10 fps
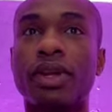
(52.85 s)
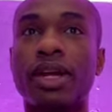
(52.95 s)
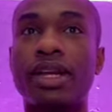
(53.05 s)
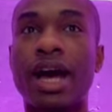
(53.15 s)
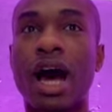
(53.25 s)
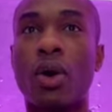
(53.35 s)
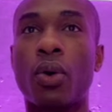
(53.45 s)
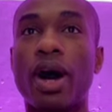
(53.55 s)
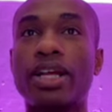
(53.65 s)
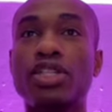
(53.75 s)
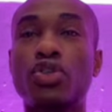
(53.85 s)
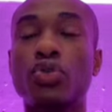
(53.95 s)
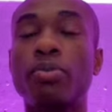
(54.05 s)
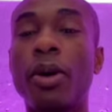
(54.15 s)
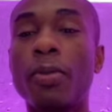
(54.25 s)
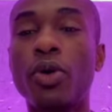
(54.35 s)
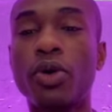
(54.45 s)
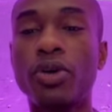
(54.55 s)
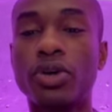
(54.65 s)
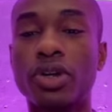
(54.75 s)
Now, I need to
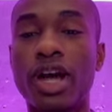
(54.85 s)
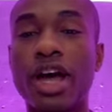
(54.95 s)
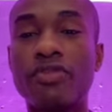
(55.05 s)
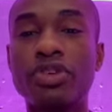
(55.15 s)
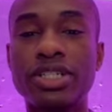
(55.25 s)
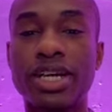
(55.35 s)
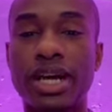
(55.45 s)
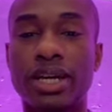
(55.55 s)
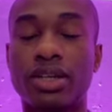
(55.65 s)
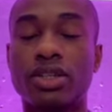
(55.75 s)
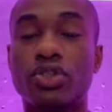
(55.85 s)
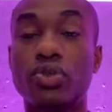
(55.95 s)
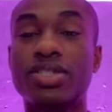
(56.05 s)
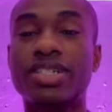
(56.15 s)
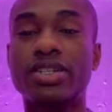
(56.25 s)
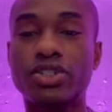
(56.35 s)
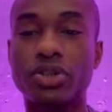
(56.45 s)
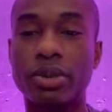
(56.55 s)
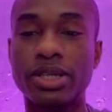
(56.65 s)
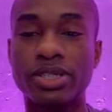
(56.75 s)
remember every day to center
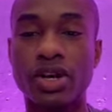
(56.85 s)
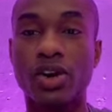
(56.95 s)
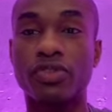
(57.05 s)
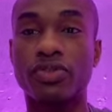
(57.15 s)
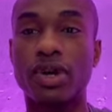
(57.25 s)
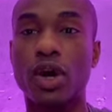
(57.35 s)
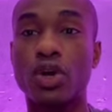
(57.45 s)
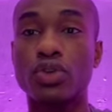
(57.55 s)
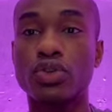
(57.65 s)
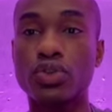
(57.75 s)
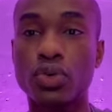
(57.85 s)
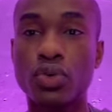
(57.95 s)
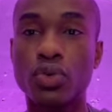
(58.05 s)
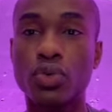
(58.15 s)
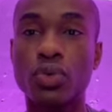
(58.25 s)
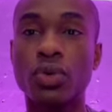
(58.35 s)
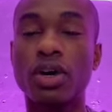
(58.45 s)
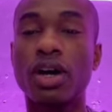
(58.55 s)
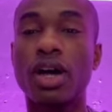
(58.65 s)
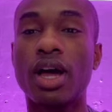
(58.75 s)
myself to
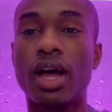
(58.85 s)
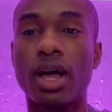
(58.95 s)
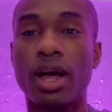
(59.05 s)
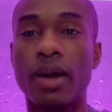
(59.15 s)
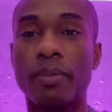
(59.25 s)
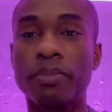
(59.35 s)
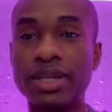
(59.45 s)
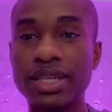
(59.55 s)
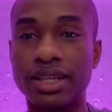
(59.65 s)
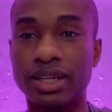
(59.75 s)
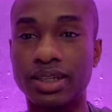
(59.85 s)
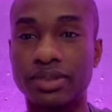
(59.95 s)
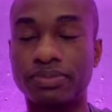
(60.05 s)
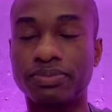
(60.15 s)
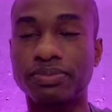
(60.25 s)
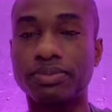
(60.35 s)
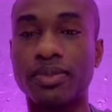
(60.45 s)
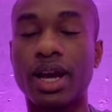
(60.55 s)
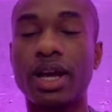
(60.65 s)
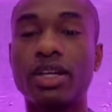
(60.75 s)
me,
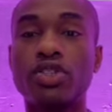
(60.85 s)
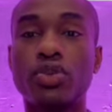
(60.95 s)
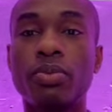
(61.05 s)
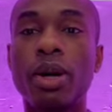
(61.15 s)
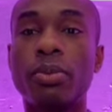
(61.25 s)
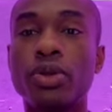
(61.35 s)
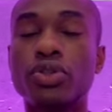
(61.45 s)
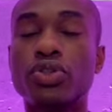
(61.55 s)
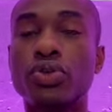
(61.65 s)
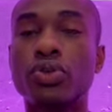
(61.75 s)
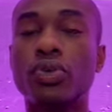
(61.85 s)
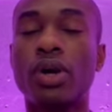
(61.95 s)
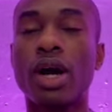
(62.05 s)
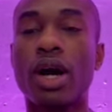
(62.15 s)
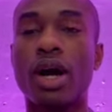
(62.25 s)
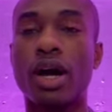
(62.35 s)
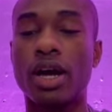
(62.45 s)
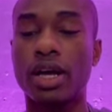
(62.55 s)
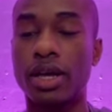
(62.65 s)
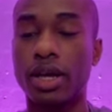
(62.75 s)
I need to remember to
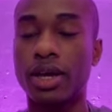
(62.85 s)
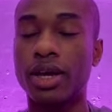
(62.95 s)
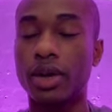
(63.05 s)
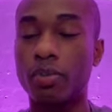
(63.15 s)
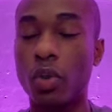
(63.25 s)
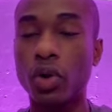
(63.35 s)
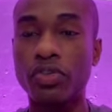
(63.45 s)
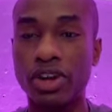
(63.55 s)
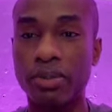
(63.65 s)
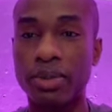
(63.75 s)
motivate